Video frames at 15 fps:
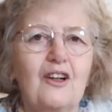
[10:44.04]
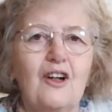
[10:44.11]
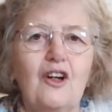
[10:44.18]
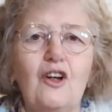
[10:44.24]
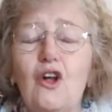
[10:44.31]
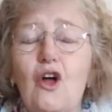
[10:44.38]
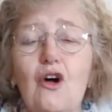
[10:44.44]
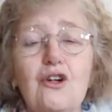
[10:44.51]

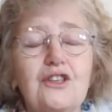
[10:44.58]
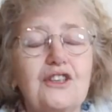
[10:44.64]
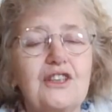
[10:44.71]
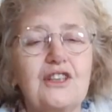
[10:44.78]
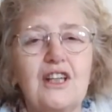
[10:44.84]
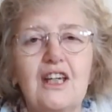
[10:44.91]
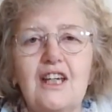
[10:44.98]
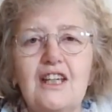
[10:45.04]

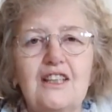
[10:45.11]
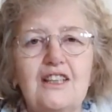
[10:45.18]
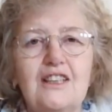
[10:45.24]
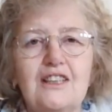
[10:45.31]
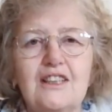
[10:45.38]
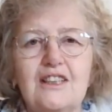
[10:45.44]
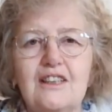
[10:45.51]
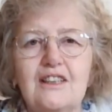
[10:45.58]
Loss
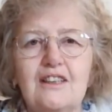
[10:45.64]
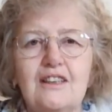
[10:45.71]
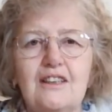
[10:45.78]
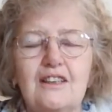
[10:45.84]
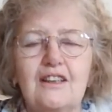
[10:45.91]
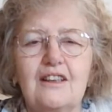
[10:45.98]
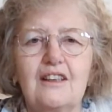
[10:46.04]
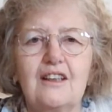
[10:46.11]
is
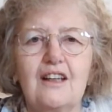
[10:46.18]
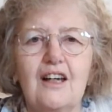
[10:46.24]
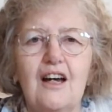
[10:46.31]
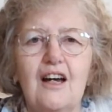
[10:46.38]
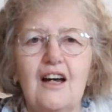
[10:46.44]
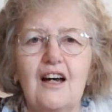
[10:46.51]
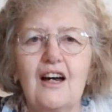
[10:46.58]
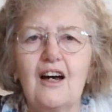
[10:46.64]

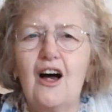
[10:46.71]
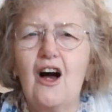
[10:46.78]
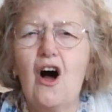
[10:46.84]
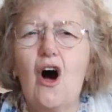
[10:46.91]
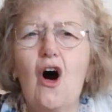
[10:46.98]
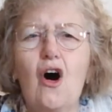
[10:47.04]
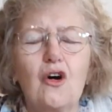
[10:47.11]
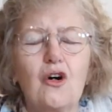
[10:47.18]
a
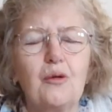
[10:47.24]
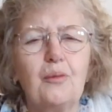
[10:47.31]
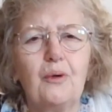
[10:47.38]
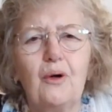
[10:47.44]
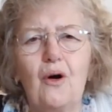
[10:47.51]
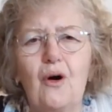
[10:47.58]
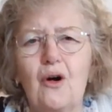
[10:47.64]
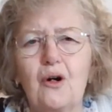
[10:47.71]

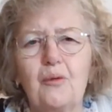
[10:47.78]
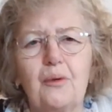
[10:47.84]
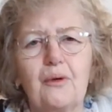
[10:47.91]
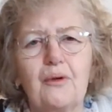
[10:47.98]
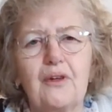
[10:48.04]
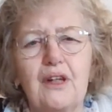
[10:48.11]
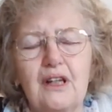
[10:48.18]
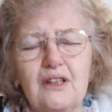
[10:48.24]
horrible, horrible
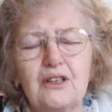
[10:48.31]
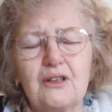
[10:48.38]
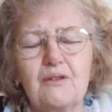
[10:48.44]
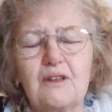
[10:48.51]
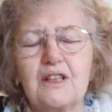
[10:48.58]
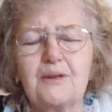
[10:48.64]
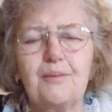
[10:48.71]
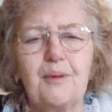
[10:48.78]
thing to
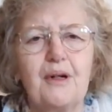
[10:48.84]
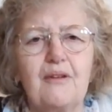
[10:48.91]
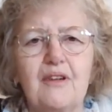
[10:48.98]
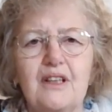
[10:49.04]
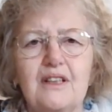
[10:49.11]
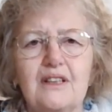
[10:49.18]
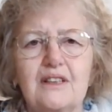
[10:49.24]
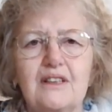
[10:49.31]

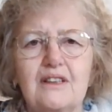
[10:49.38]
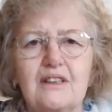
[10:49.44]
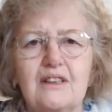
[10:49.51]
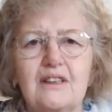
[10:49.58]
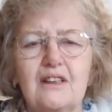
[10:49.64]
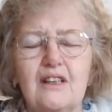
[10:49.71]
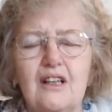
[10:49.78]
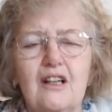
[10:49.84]
experience.
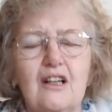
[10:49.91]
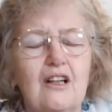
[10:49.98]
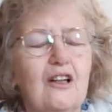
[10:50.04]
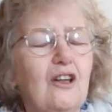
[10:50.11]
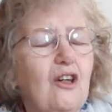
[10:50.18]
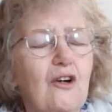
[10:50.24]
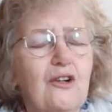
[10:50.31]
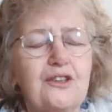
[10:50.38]

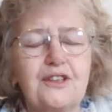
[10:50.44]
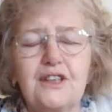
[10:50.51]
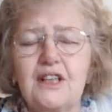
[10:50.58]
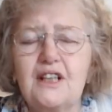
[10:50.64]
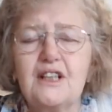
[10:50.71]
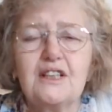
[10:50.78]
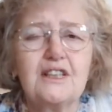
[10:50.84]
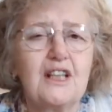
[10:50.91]
Loss
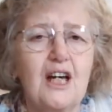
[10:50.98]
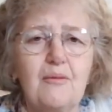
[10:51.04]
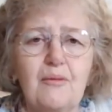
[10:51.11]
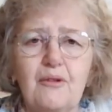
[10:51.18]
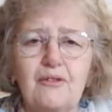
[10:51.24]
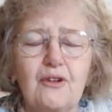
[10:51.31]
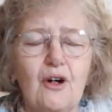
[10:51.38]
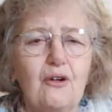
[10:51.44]
in a time
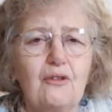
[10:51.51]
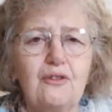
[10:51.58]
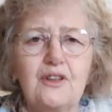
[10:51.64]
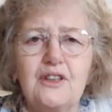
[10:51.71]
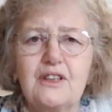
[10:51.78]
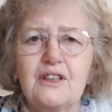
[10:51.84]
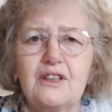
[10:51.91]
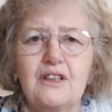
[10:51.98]
of
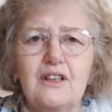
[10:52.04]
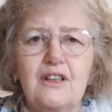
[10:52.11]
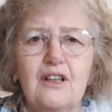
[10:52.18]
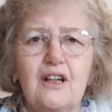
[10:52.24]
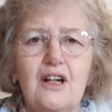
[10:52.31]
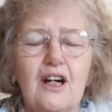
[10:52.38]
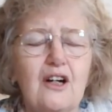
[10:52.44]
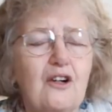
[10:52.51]
COVID
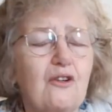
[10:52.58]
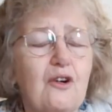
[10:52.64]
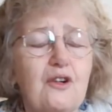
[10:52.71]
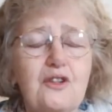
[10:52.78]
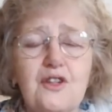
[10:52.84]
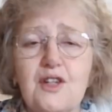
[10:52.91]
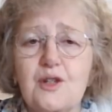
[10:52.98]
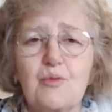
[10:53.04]

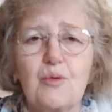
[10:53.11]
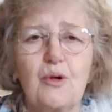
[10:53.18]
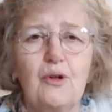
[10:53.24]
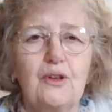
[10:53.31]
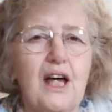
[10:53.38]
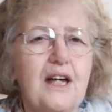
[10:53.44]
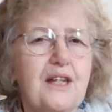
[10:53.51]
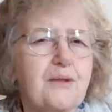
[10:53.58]
across this
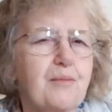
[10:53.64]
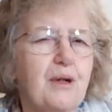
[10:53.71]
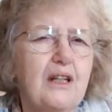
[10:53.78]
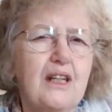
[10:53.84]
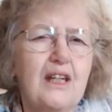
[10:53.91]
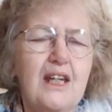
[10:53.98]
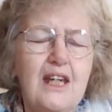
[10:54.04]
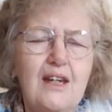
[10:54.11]
world has
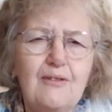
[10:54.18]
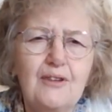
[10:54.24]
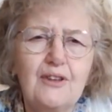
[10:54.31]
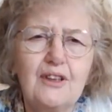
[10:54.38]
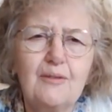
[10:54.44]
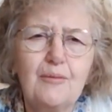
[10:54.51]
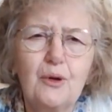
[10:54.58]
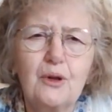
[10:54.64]
been
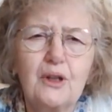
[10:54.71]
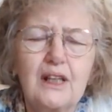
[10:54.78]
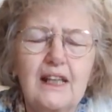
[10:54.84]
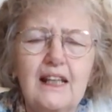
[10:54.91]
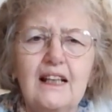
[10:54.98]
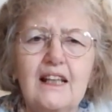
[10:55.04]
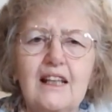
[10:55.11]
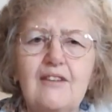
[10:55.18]
even more
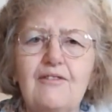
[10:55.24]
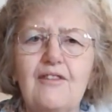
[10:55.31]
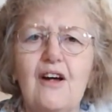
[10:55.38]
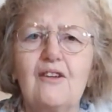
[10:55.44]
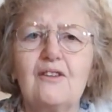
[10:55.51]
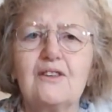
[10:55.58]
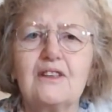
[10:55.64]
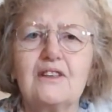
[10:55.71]
keenly
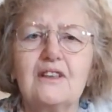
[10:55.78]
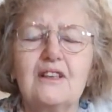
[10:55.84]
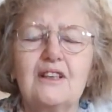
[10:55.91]
felt